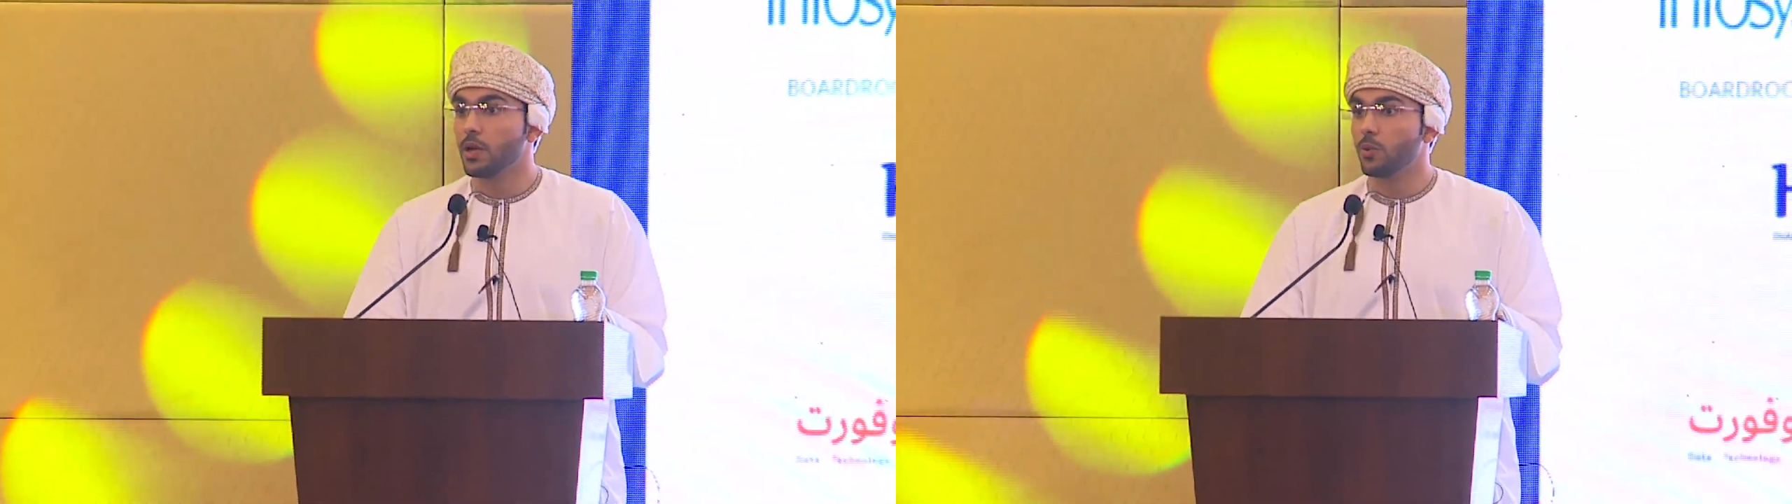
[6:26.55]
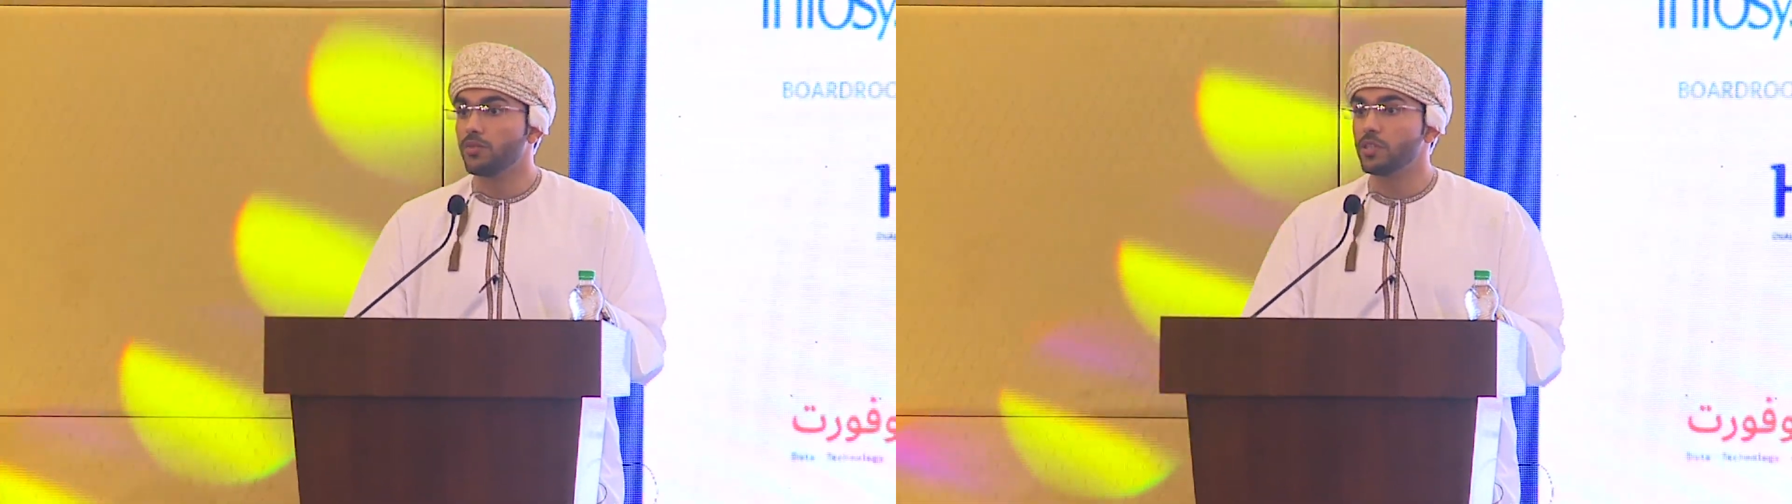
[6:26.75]

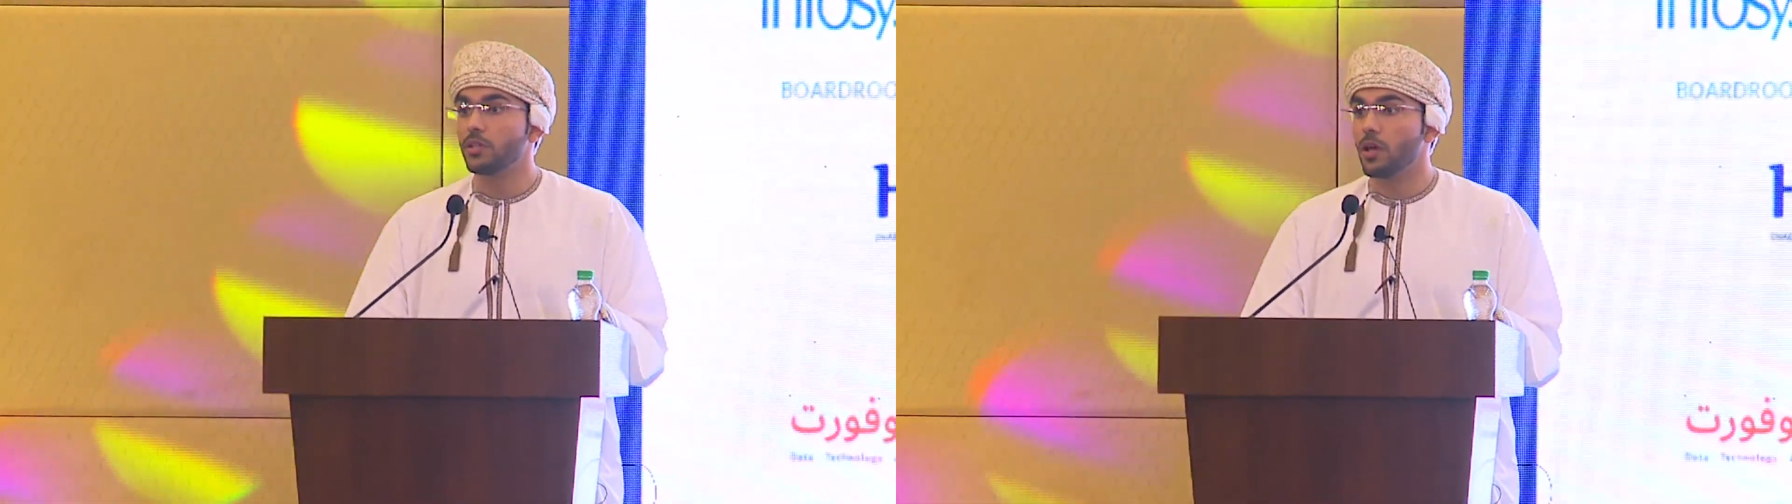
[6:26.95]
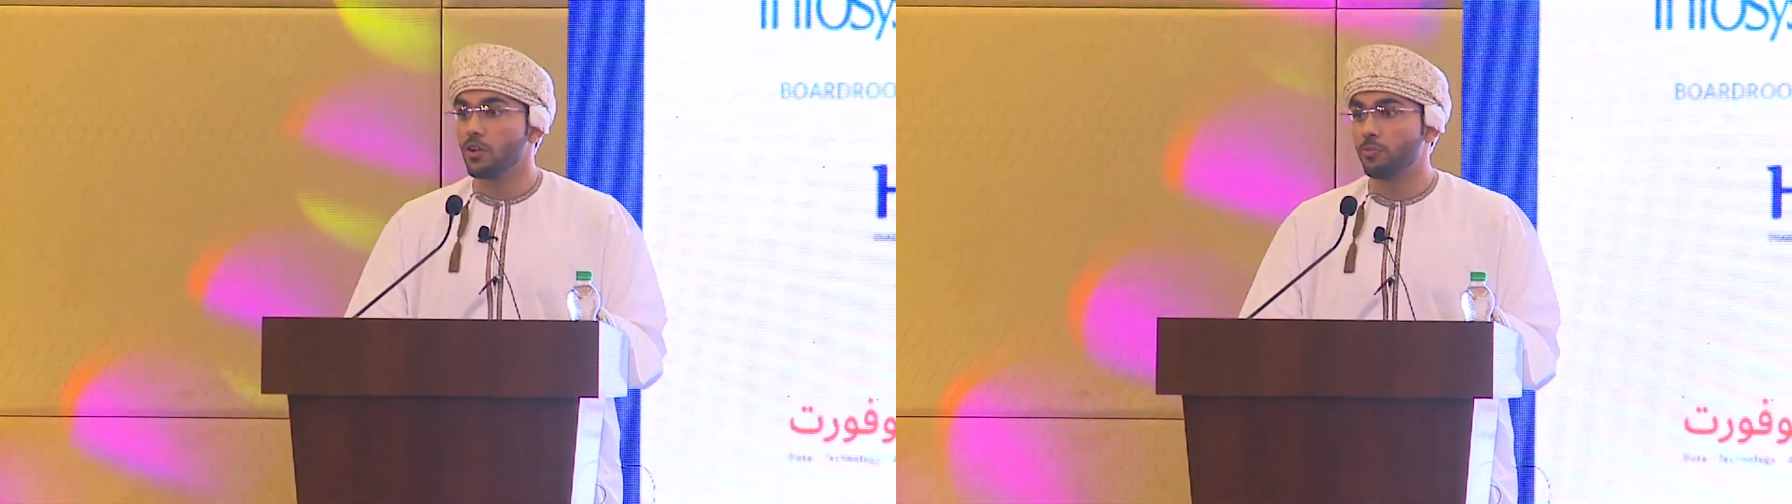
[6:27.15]
we've seen a
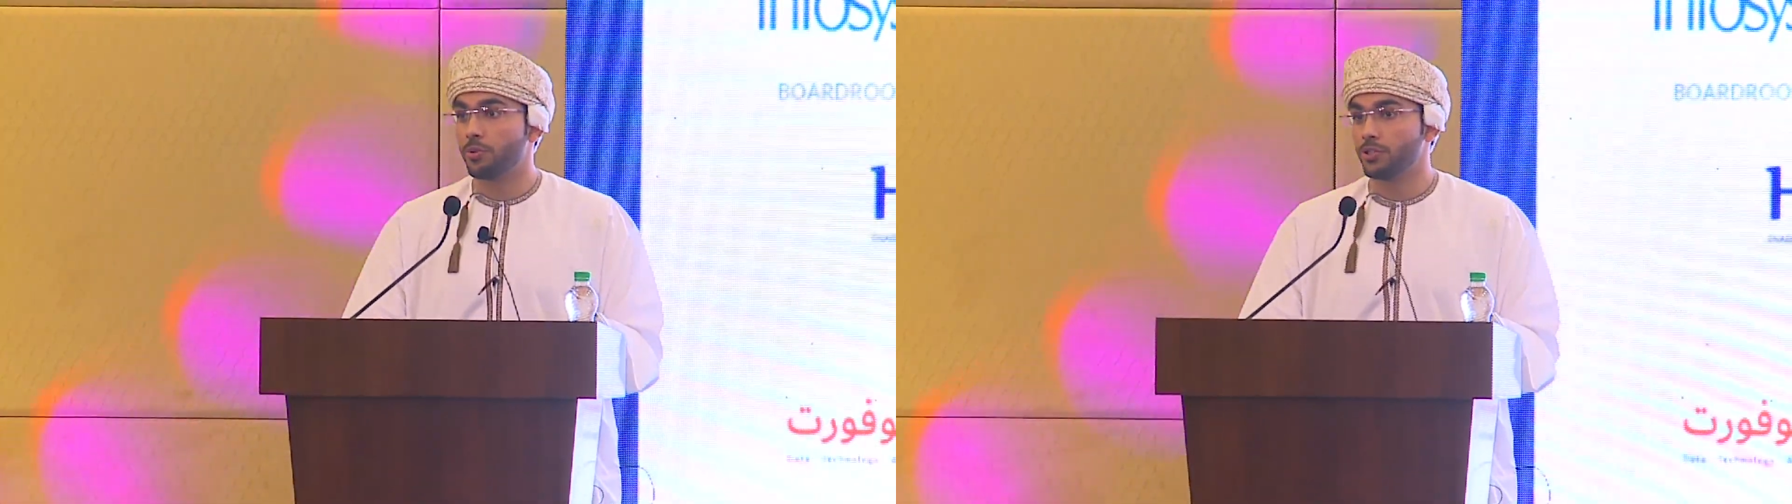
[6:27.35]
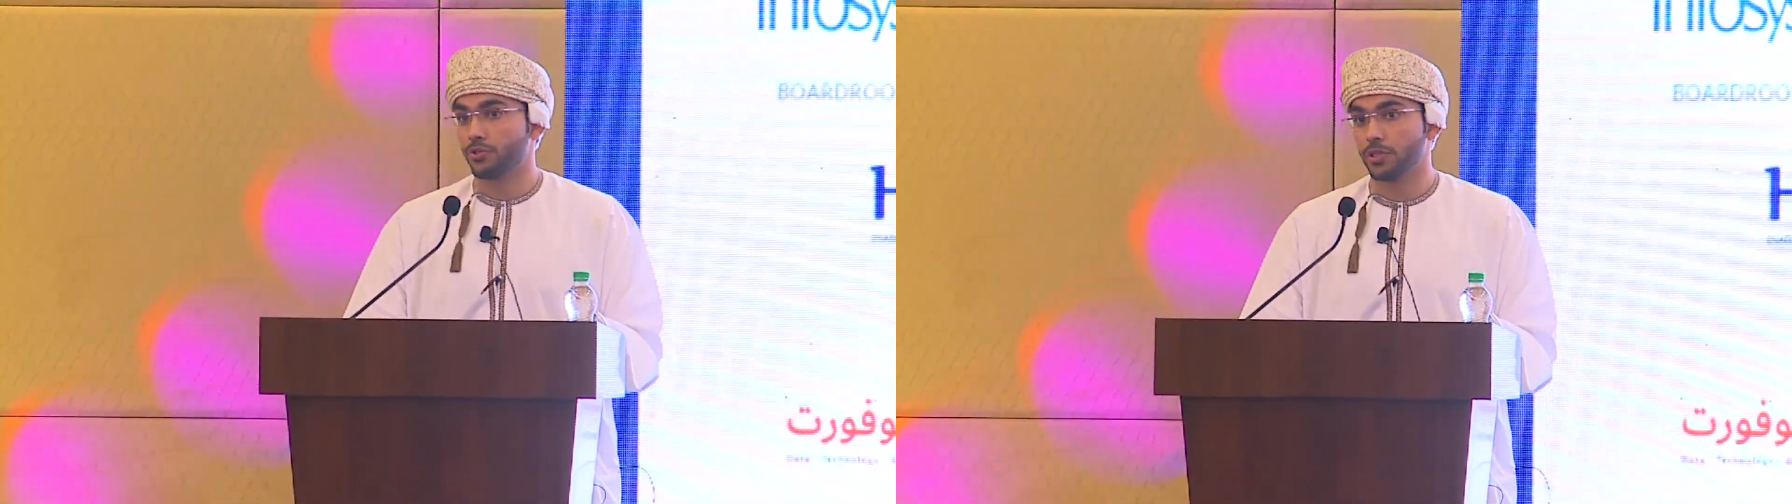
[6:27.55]
lot of
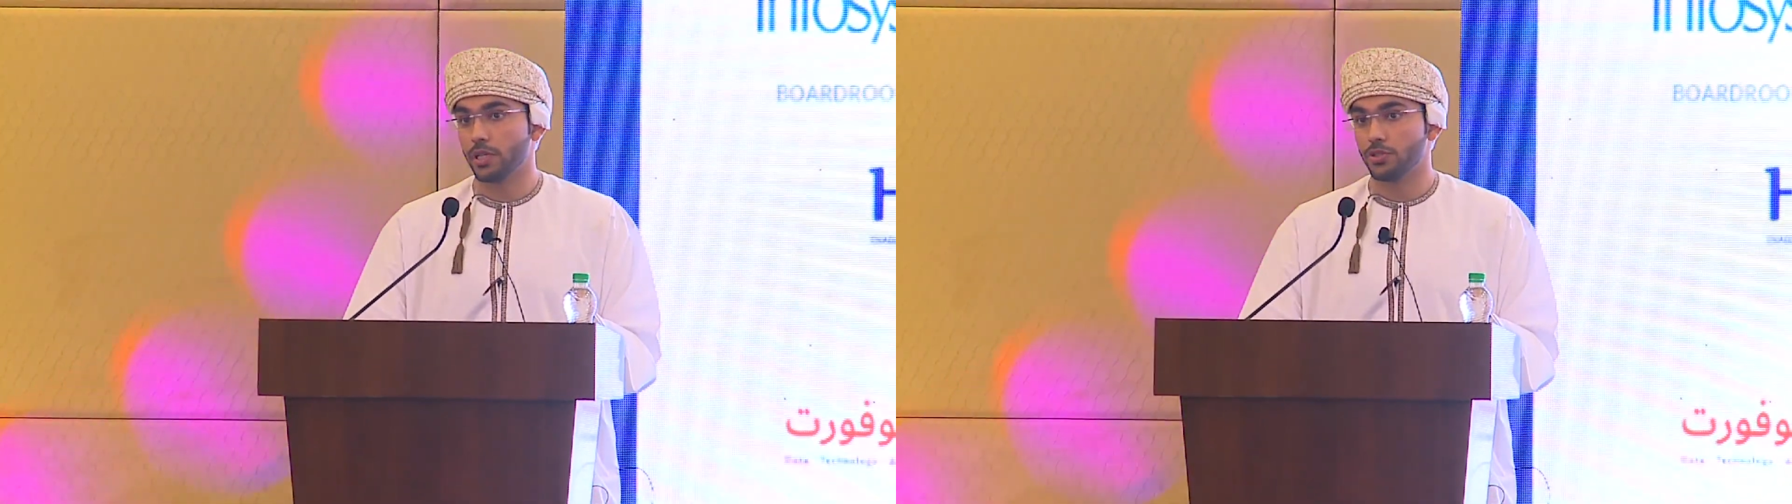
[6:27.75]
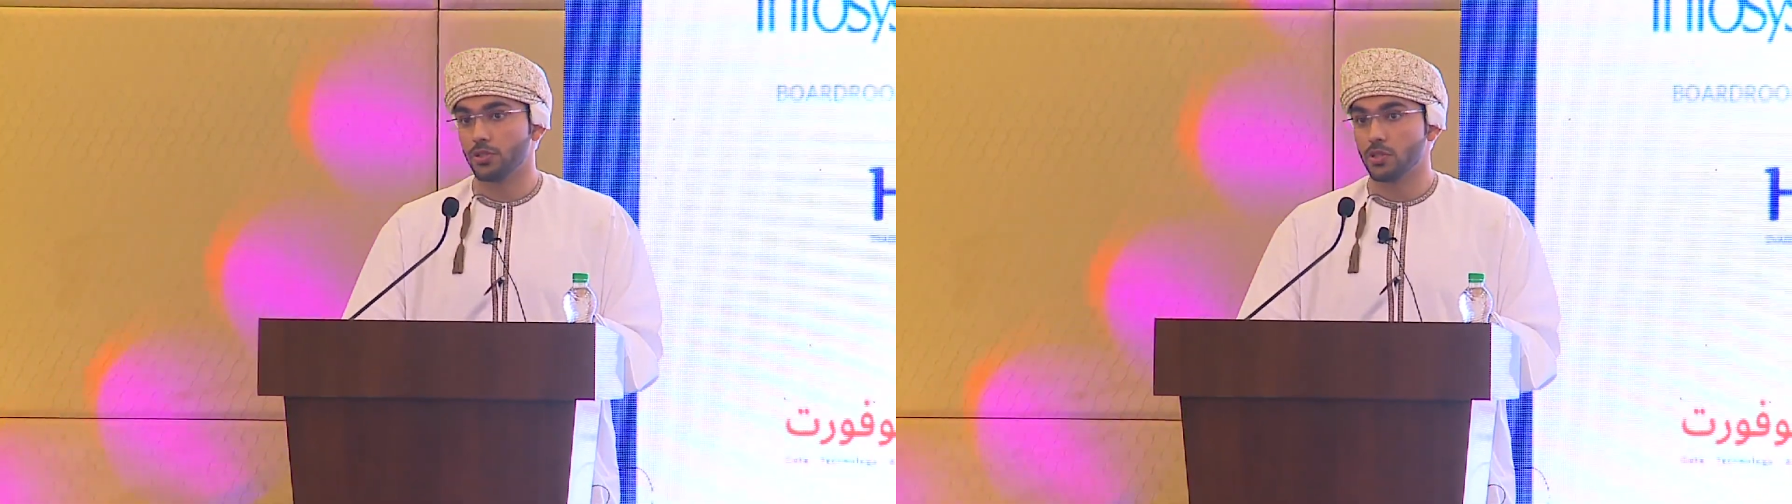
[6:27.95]
breached
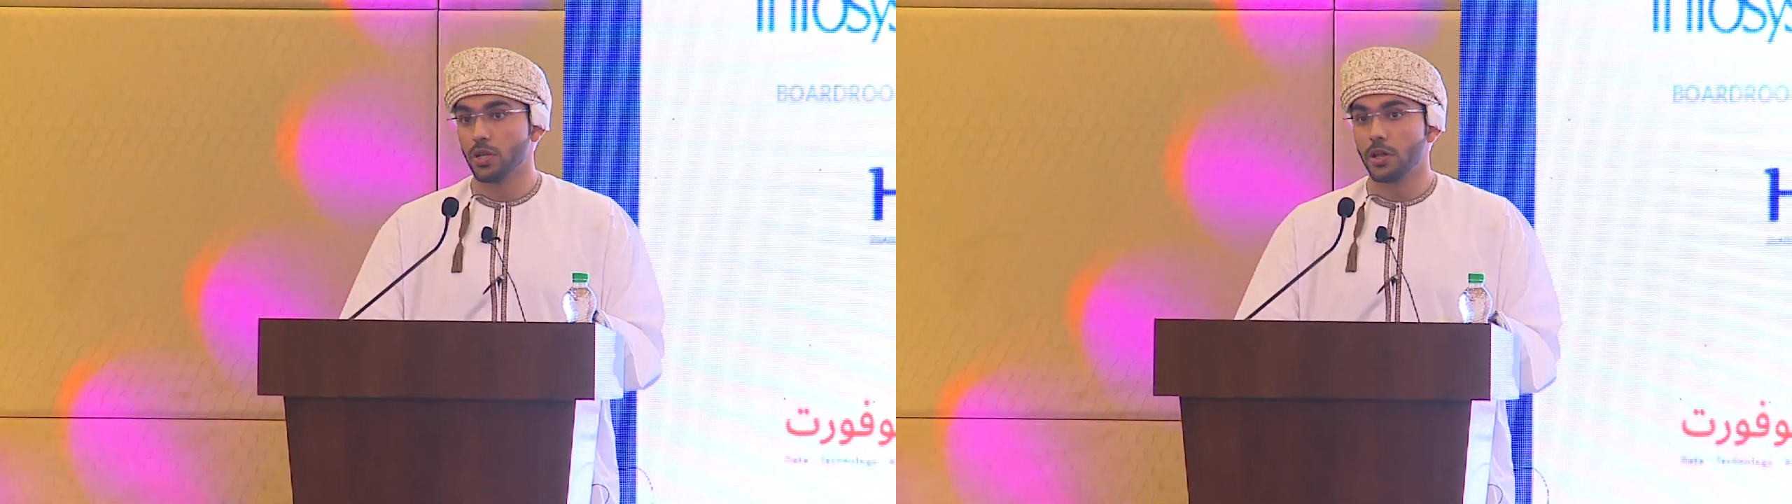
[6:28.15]
credentials.